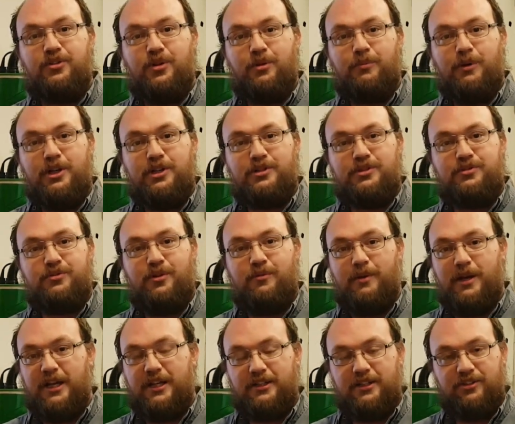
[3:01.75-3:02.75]
so much for
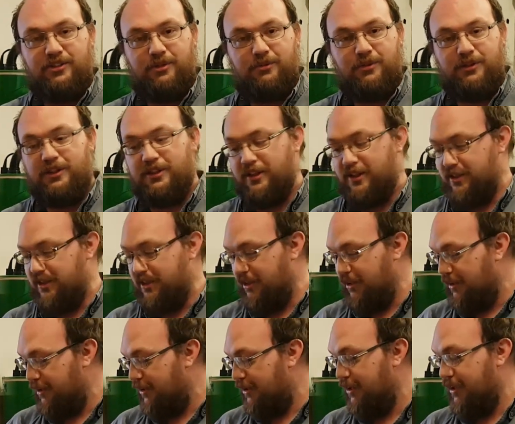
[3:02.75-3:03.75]
making this a really good
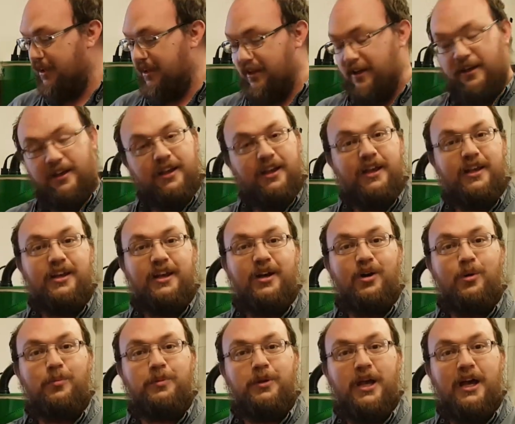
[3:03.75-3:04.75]
year, and I
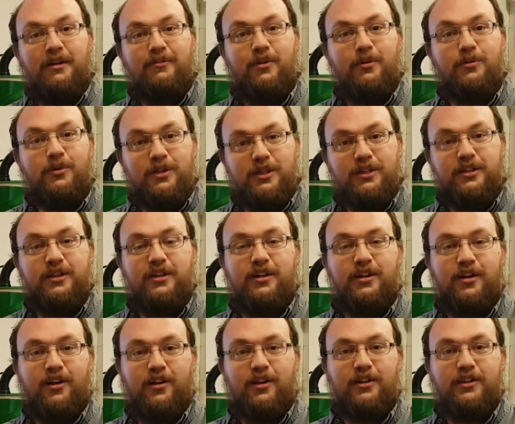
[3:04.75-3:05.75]
hope you have a really good
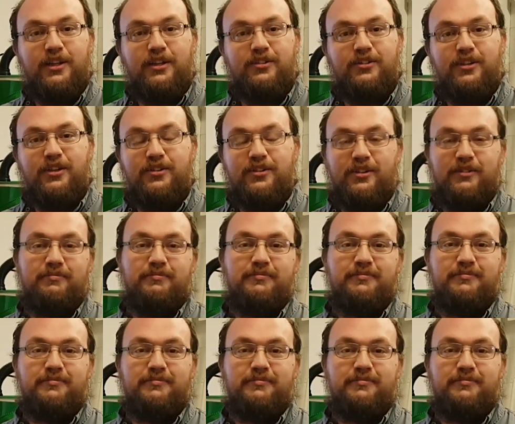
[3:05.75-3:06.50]
holiday season.